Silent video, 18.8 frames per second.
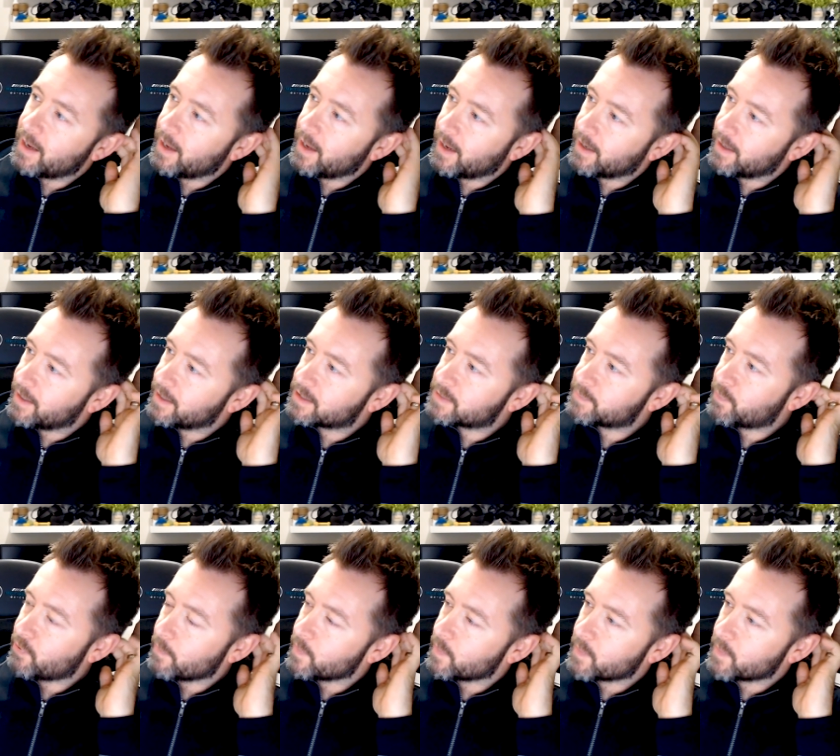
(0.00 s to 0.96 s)
it's
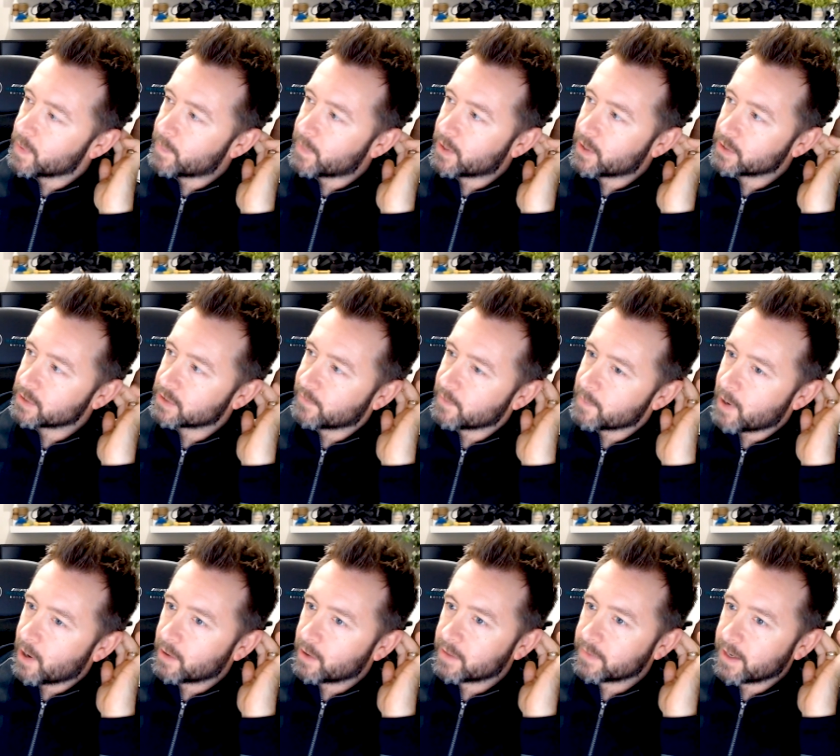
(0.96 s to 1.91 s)
probably because of the
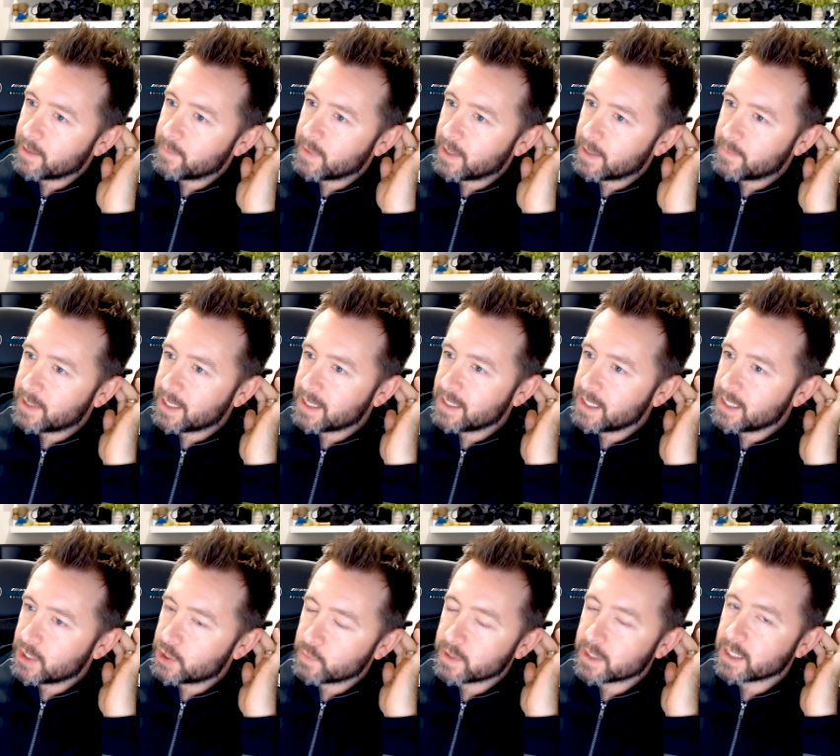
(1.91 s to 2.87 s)
market that I'm in. I'm in a
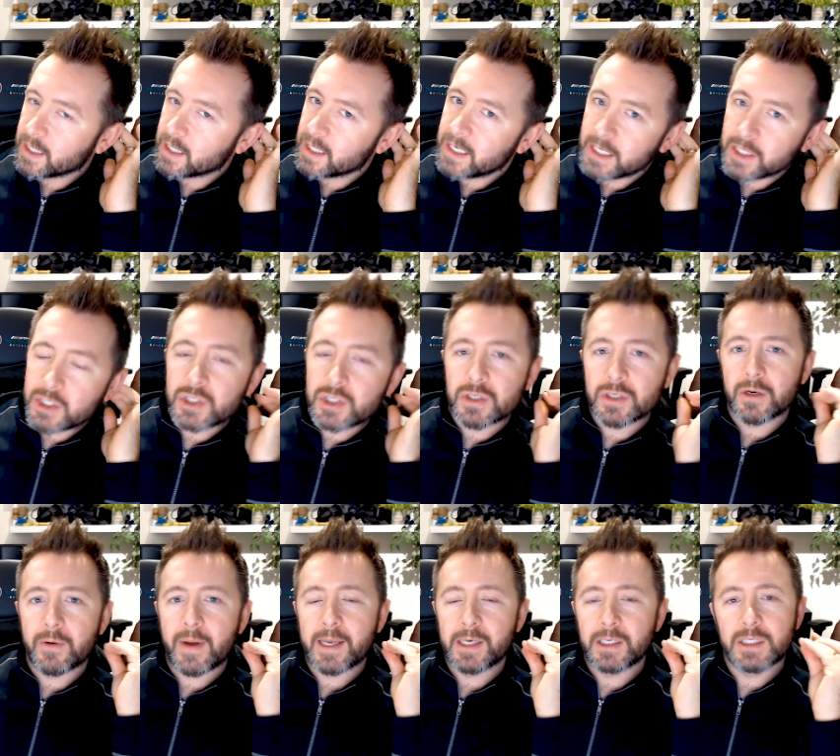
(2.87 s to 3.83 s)
niche within a niche. You
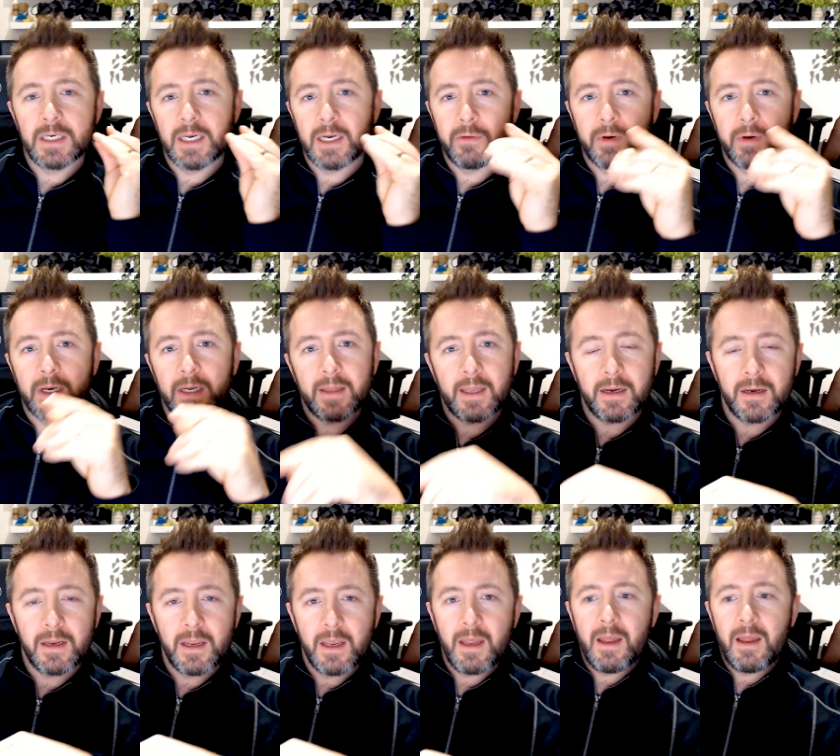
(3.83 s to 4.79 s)
know, engineering, and
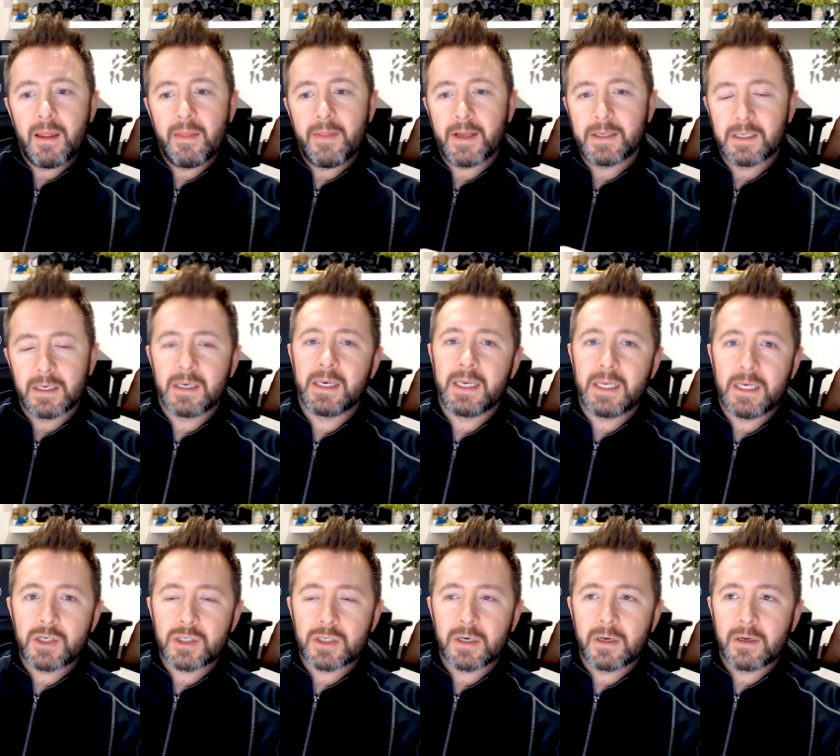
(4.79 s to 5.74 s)
then that's a
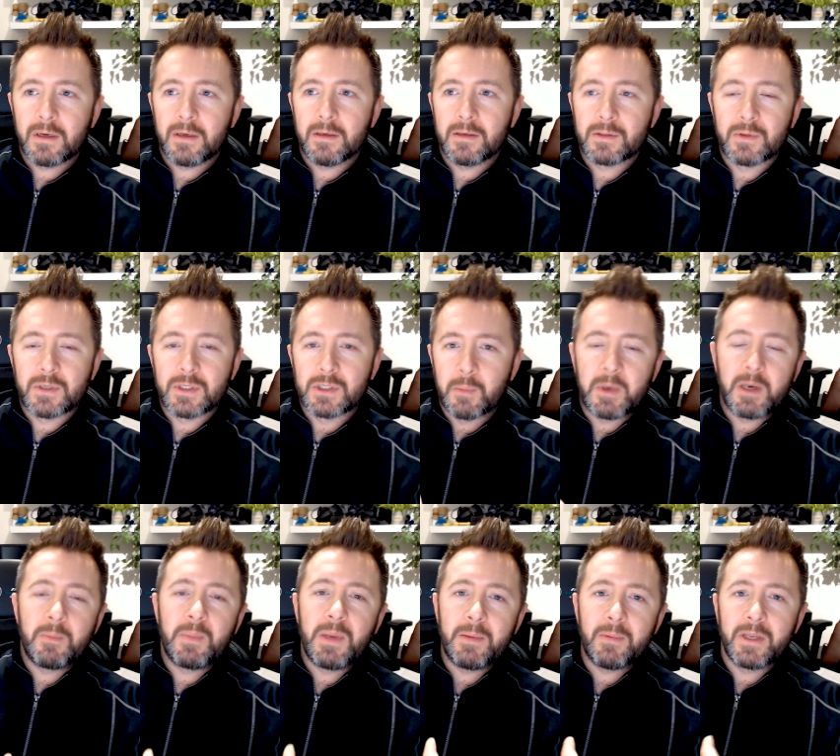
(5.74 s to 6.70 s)
niche. There's only so
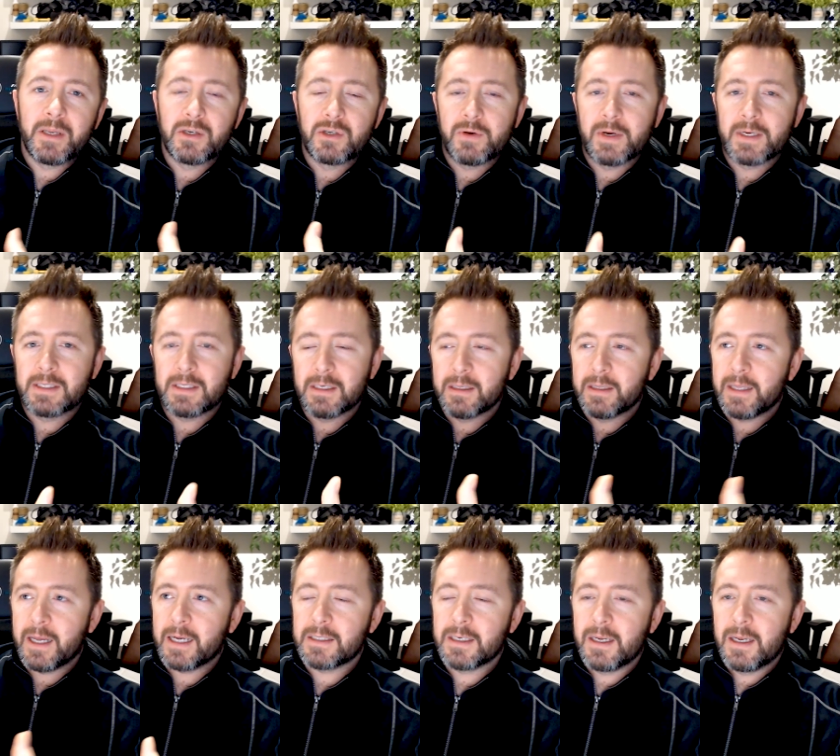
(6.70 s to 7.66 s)
many people interested in
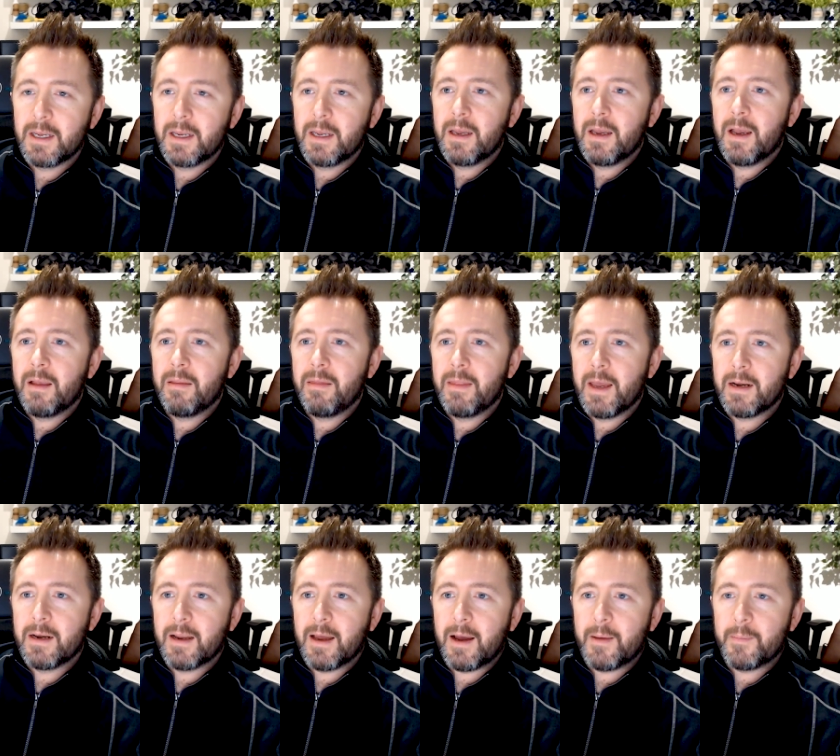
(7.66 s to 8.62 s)
that. And
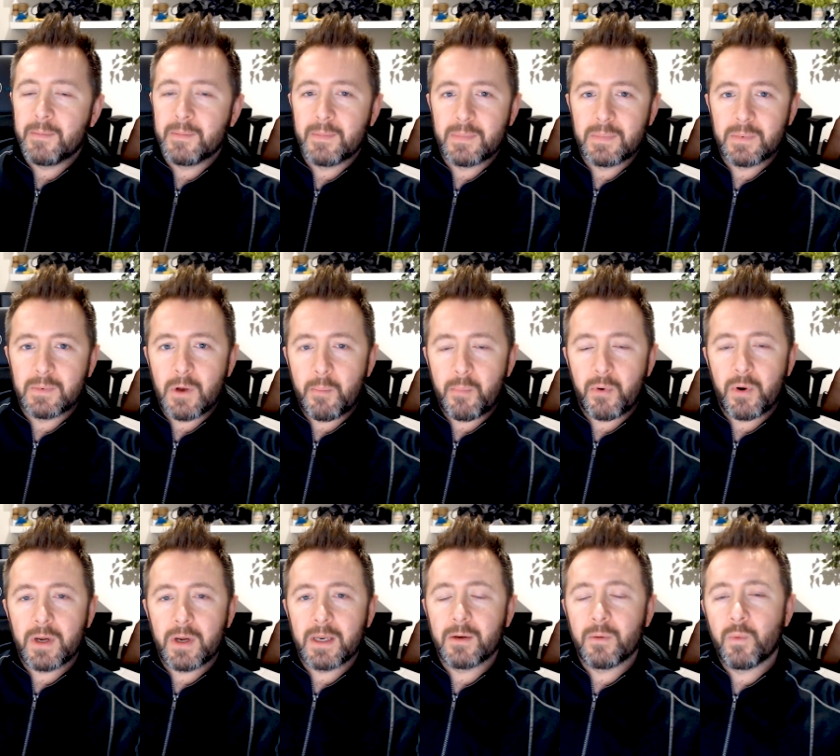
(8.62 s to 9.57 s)
then I'm
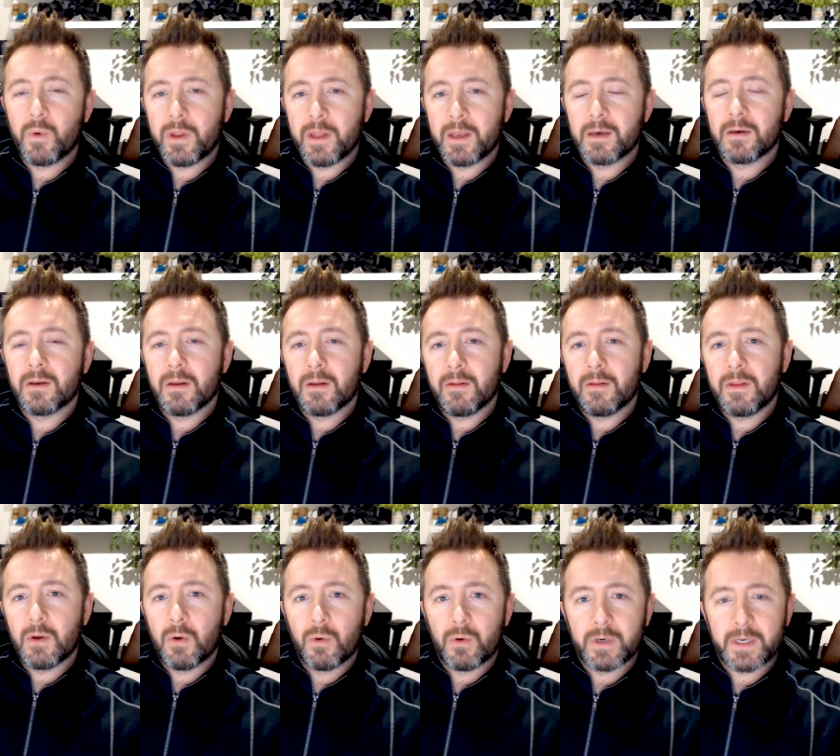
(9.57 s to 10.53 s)
operating within
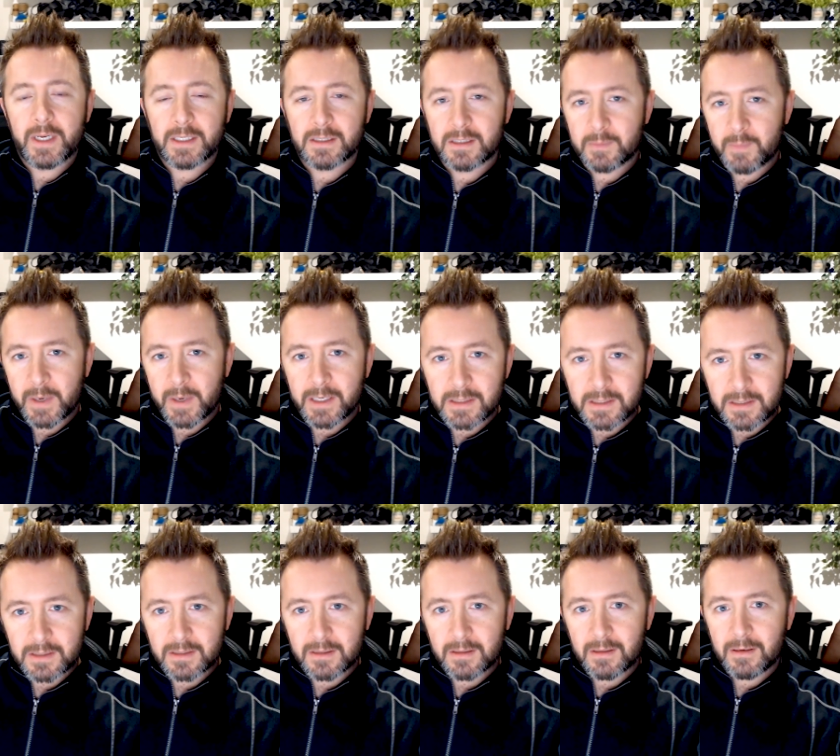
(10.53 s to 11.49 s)
the Autodesk
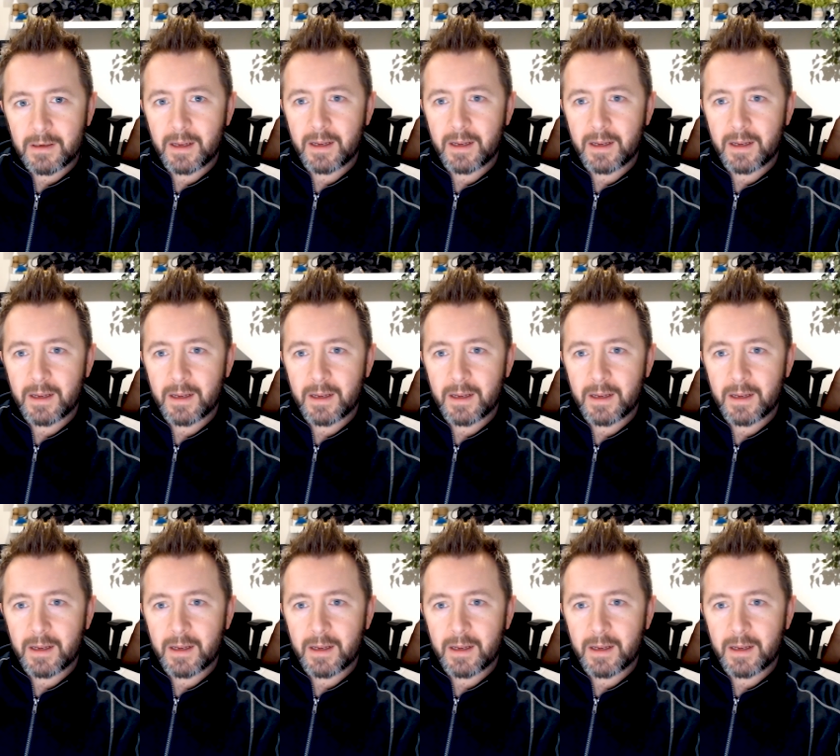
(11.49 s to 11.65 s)
space,